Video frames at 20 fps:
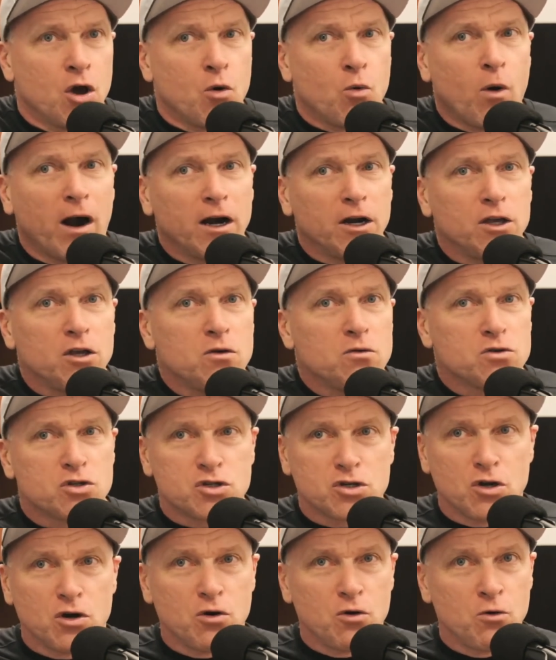Why are you
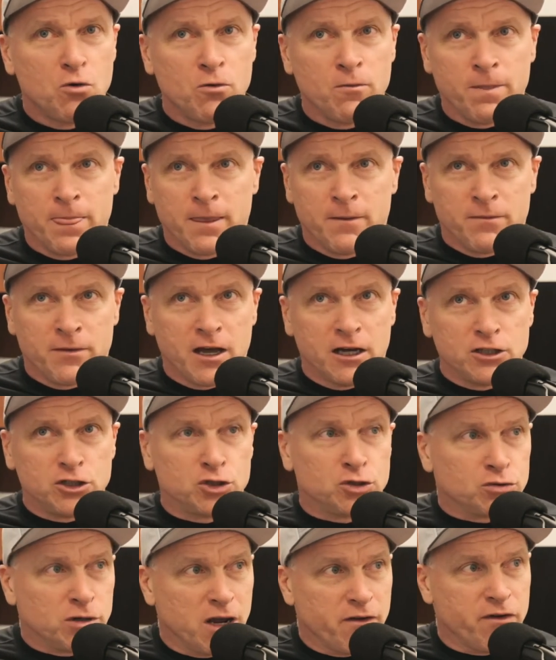so uh,
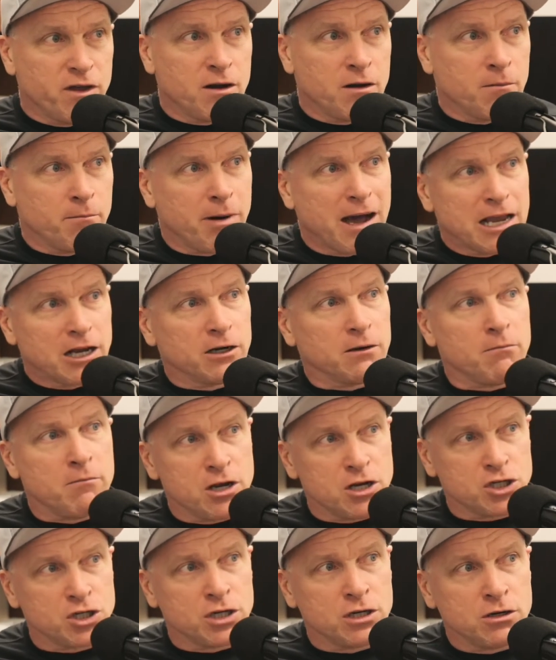driven by your
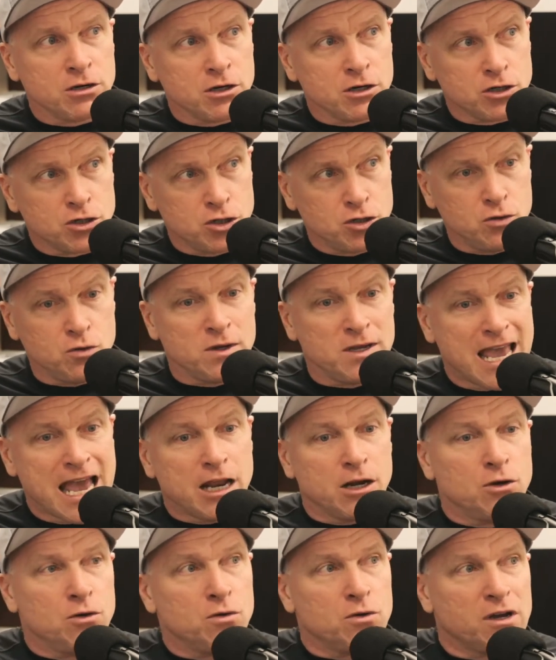mission to
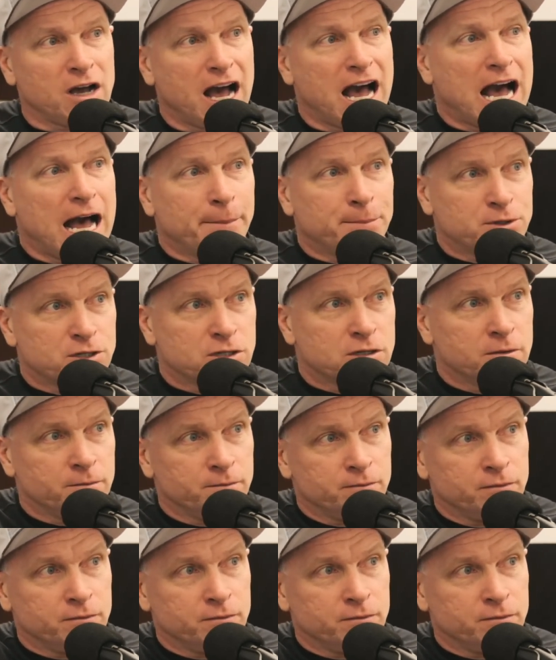get new cops